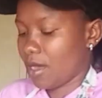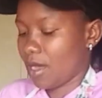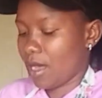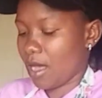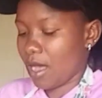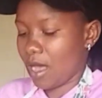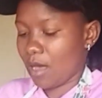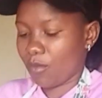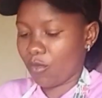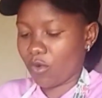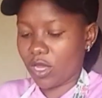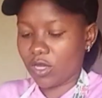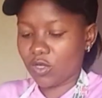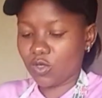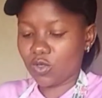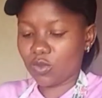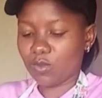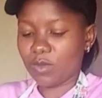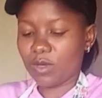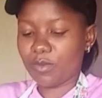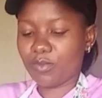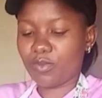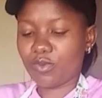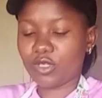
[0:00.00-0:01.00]
I'm going to
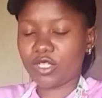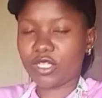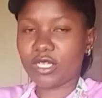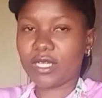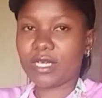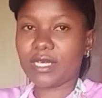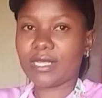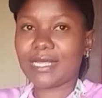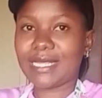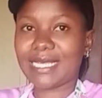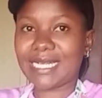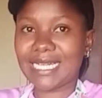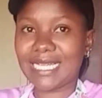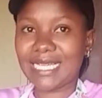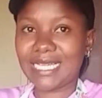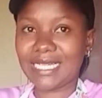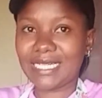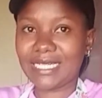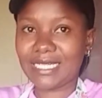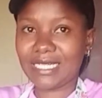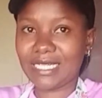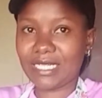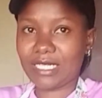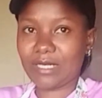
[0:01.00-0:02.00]
be putting
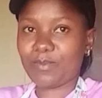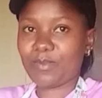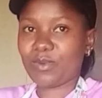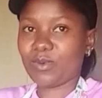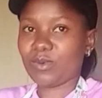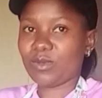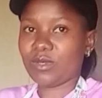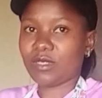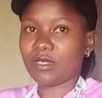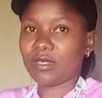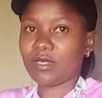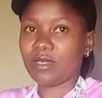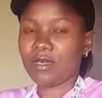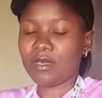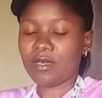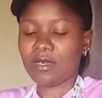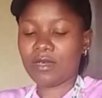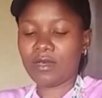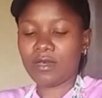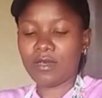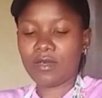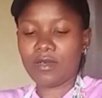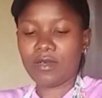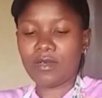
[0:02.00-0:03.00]
3 teaspoons
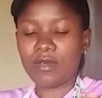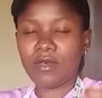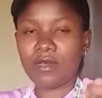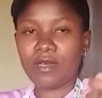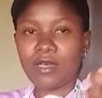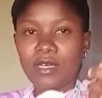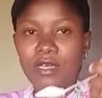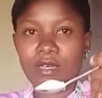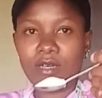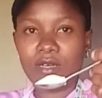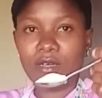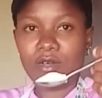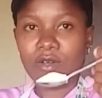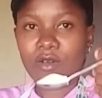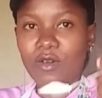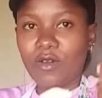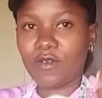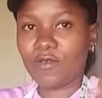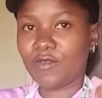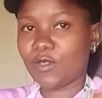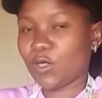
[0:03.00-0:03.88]
of